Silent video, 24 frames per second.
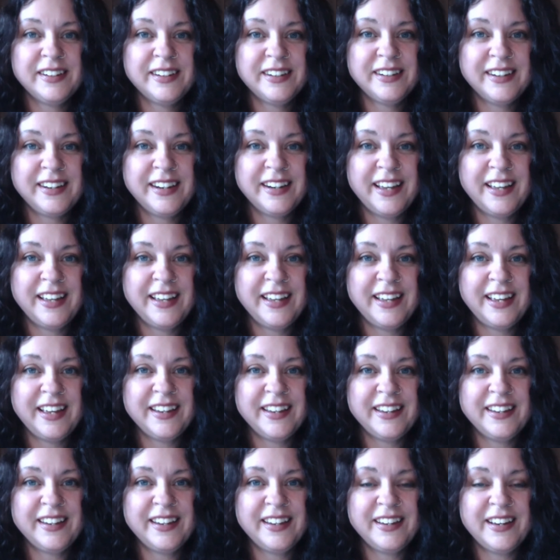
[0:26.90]
Lisa. How are
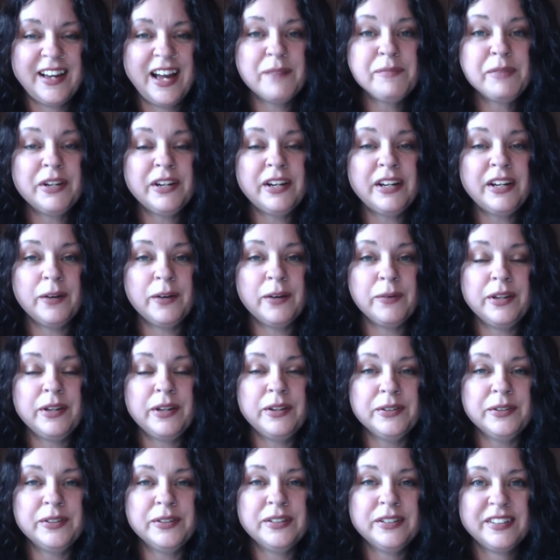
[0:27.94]
you? I'm good. How are
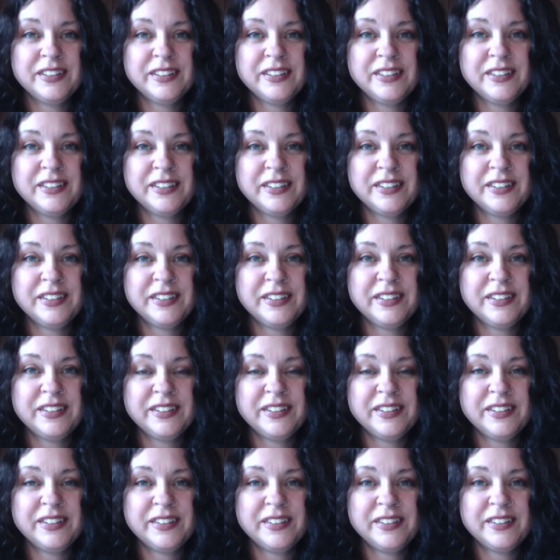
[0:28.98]
you?
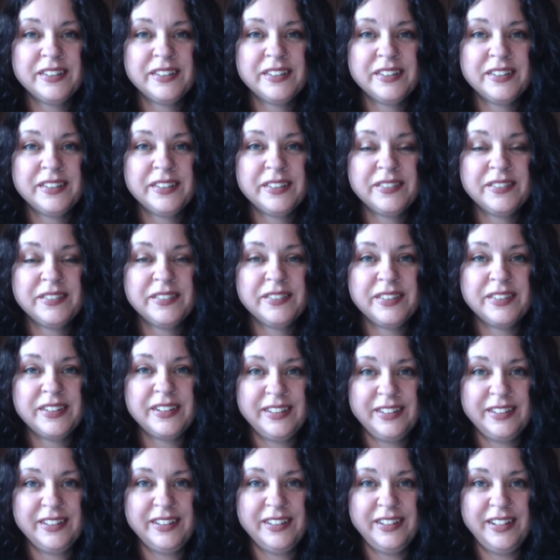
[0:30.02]
I'm good.
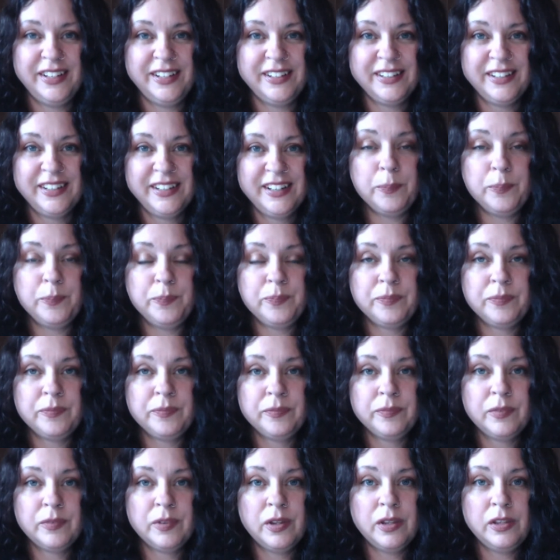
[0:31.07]
Good.
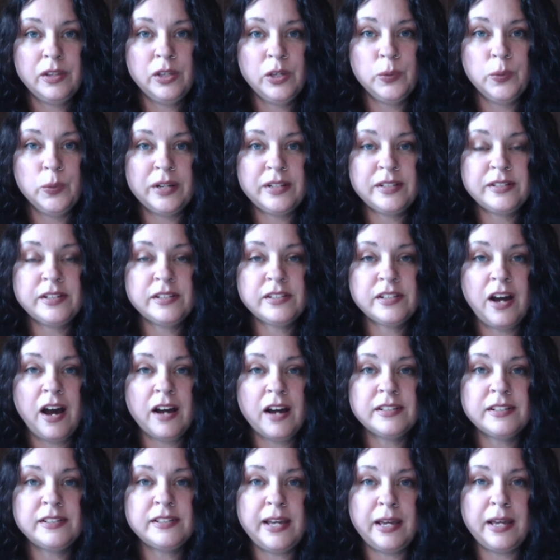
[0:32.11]
You wanted to
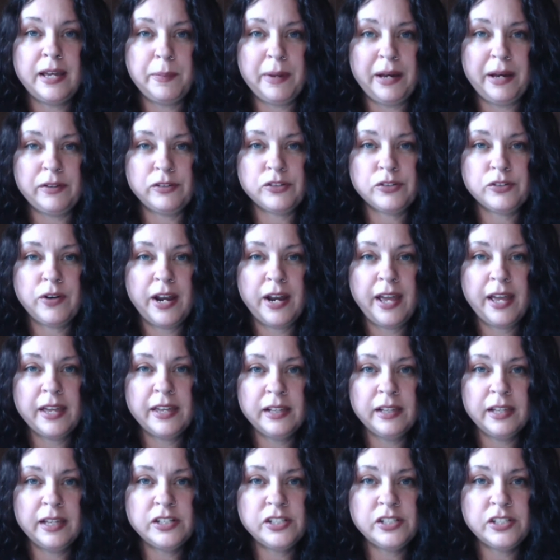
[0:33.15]
talk today about
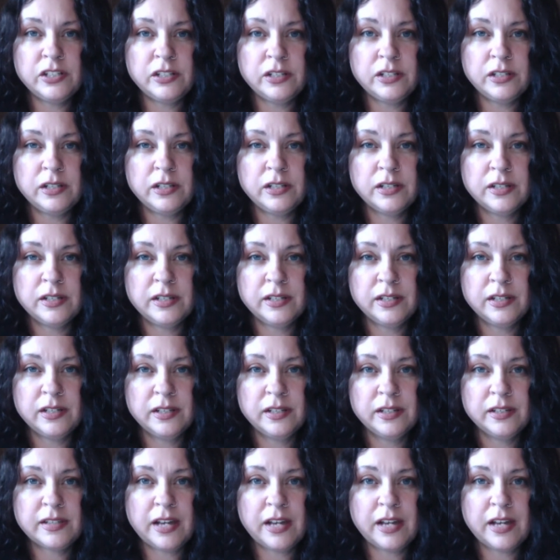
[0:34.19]
triangulation. Is